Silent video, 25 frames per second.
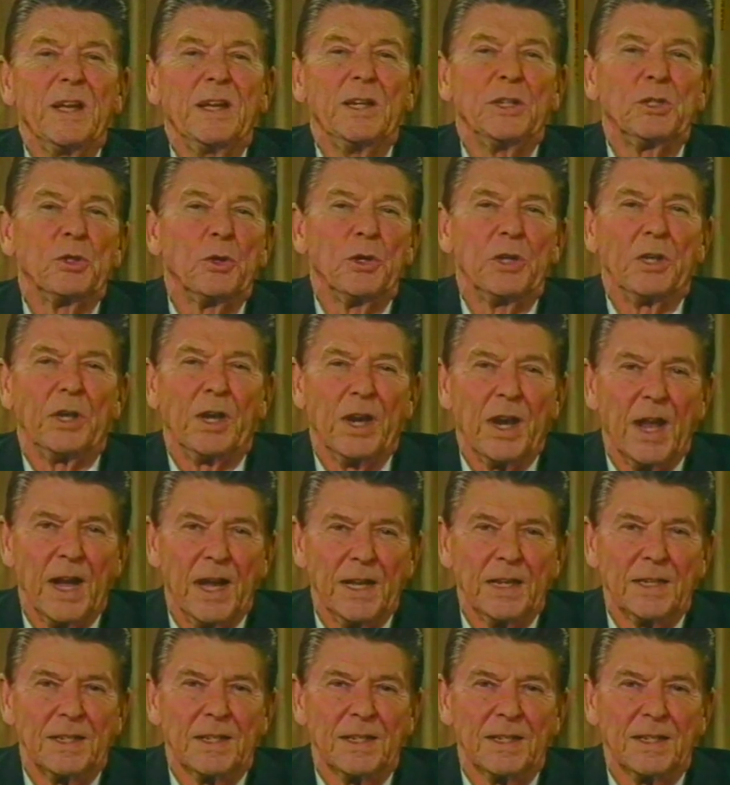for
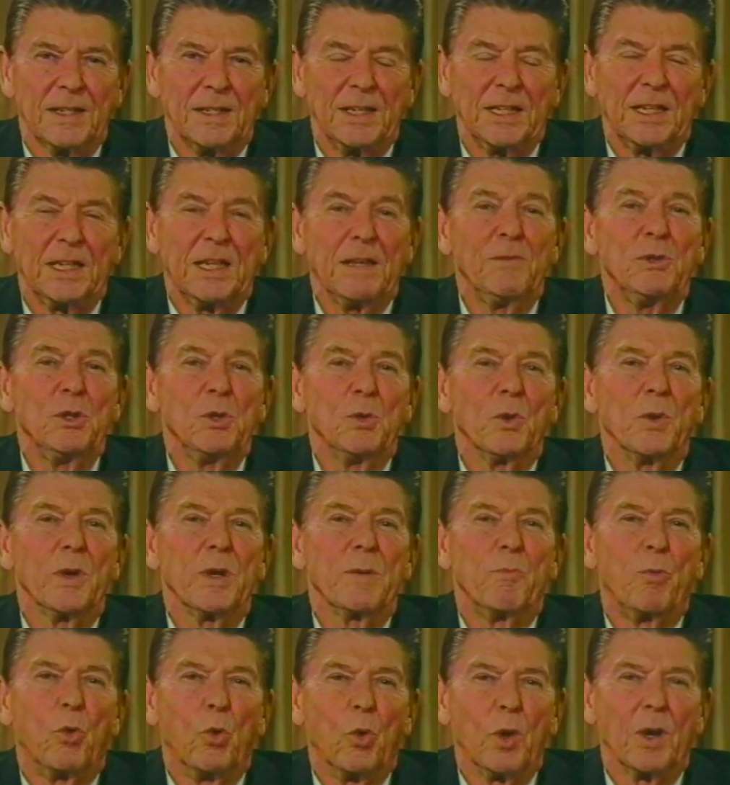Western European
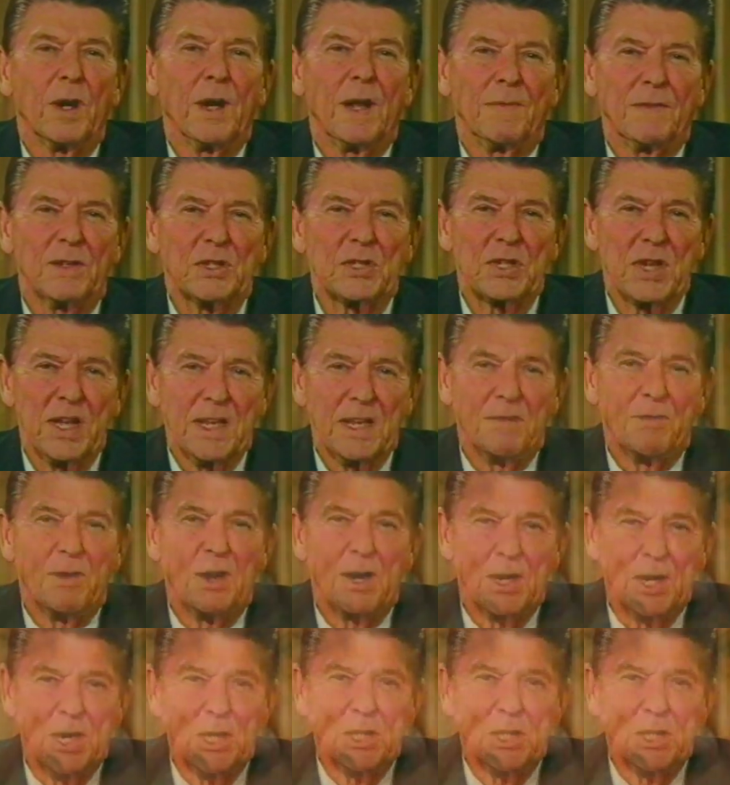nations to follow suit.